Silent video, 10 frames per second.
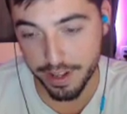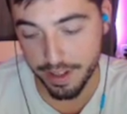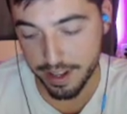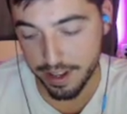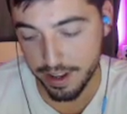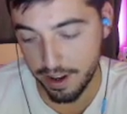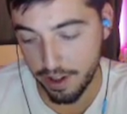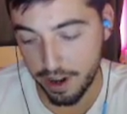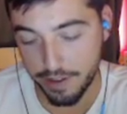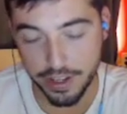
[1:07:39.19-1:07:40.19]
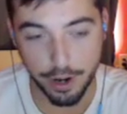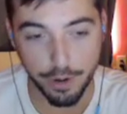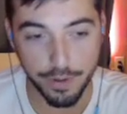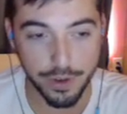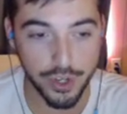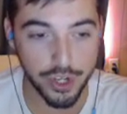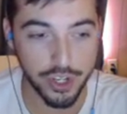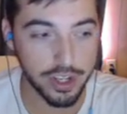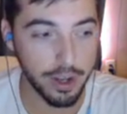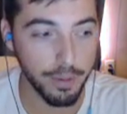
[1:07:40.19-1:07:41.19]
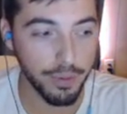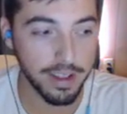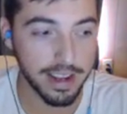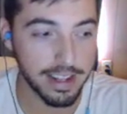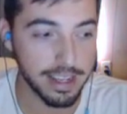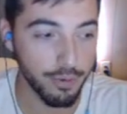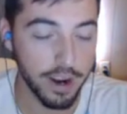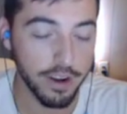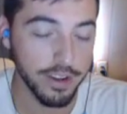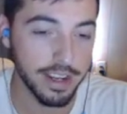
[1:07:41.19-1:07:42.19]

like a lot of his interviews just completely get derailed,